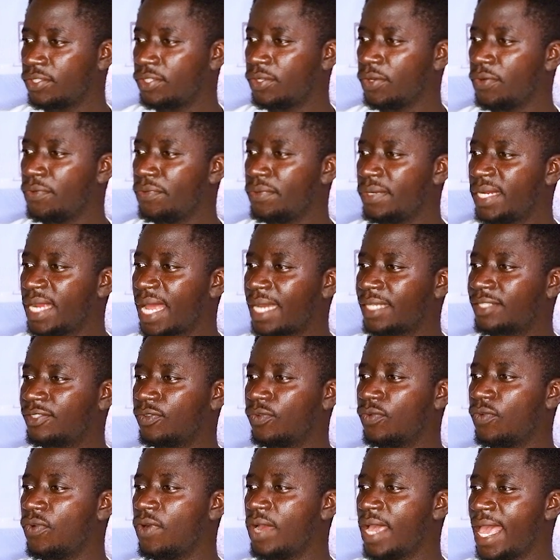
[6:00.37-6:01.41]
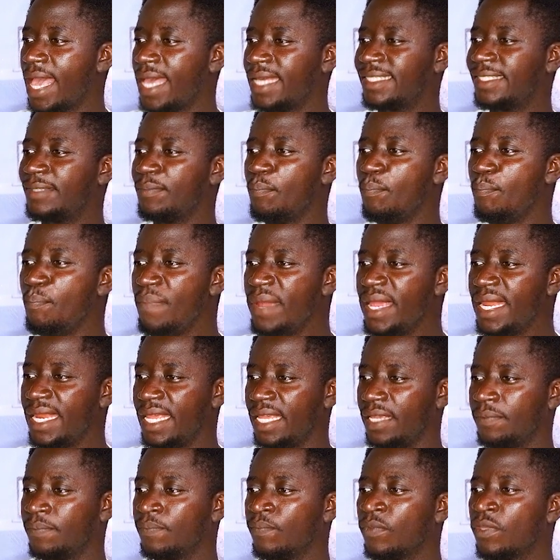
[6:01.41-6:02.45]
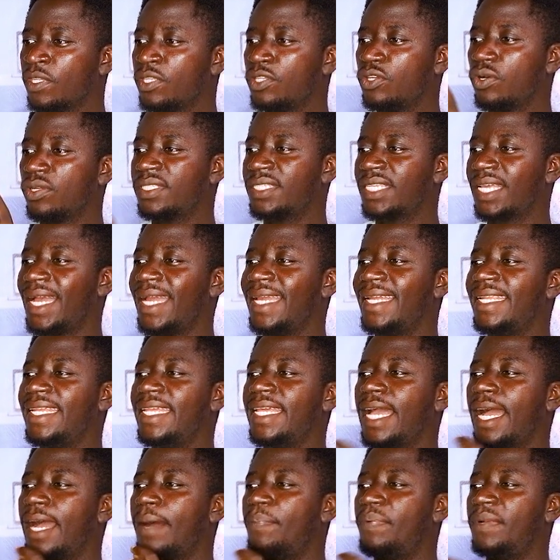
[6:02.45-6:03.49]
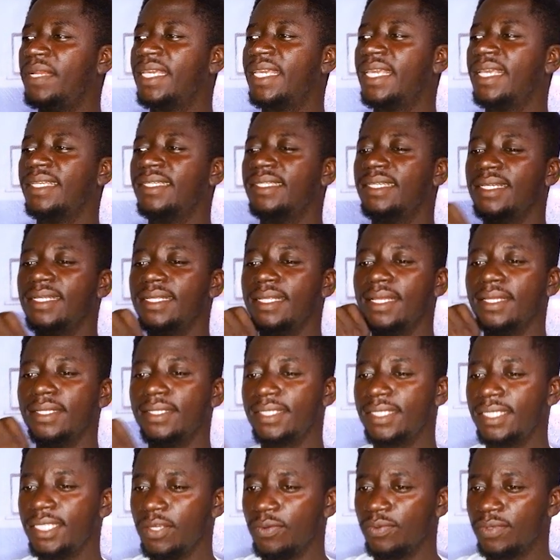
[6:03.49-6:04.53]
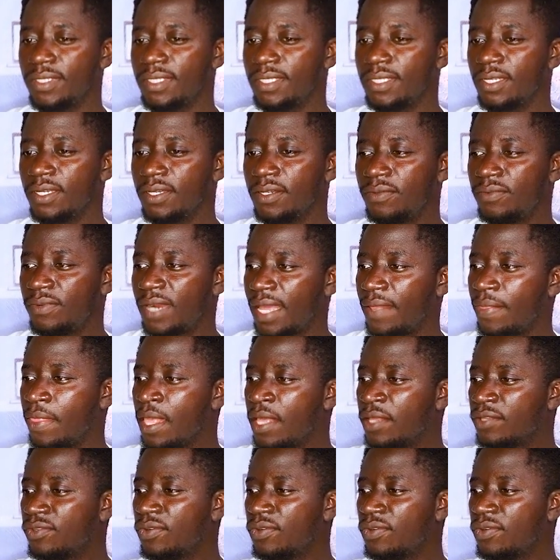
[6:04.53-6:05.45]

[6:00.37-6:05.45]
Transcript: So React O S Mini, your tiny application suite, right?